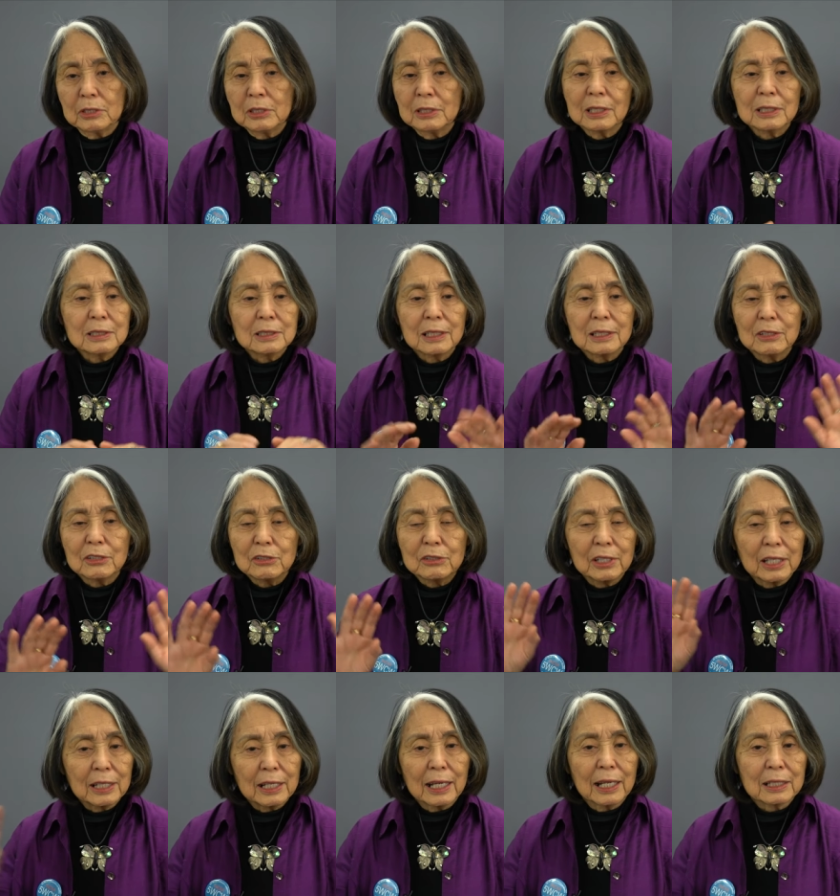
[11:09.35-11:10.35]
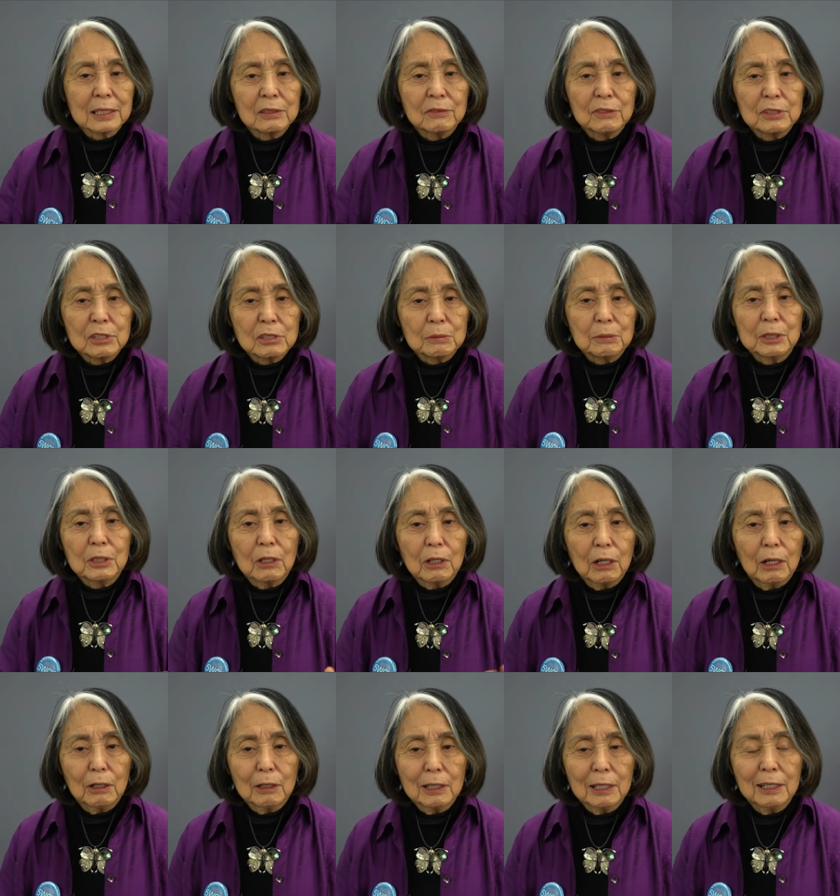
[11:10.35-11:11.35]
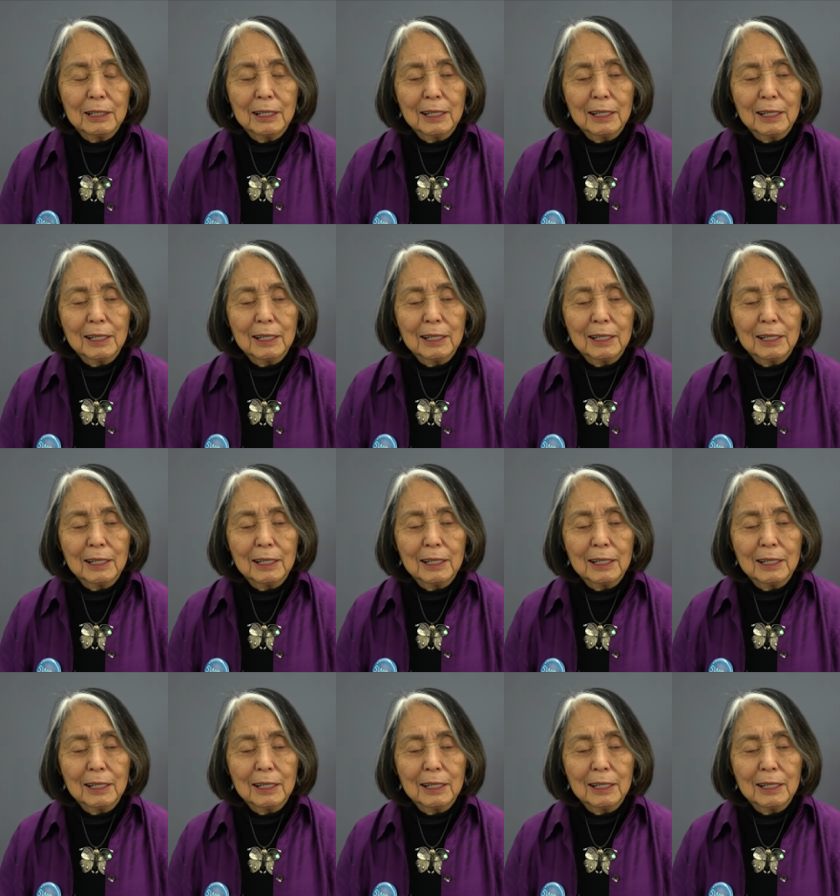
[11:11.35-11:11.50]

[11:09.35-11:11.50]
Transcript: She doesn't understand activism at all